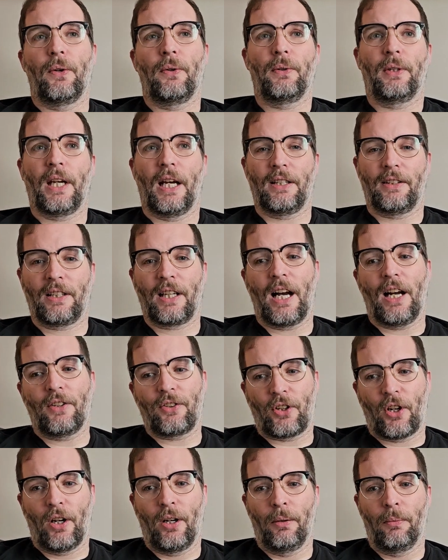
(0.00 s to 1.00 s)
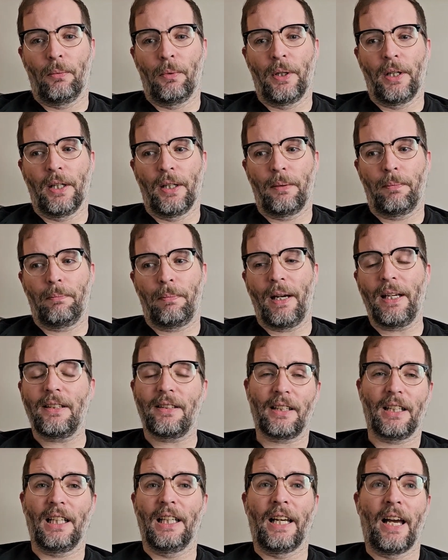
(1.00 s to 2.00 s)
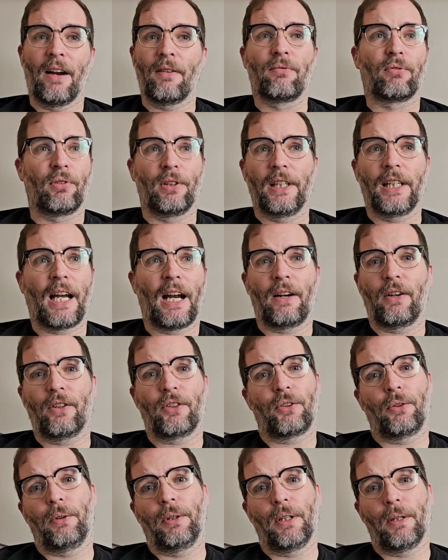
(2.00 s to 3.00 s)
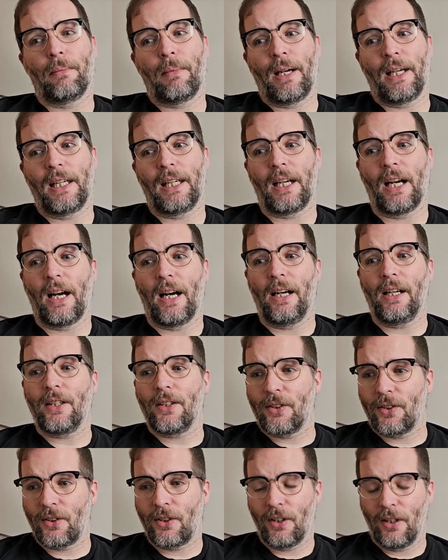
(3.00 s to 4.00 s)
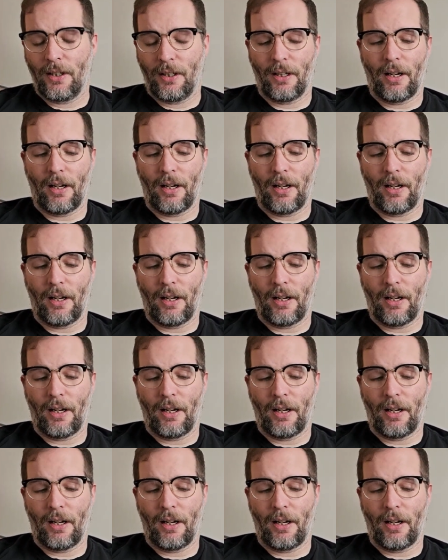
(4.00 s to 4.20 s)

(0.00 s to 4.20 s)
get to catch up with basically every character in the main cast.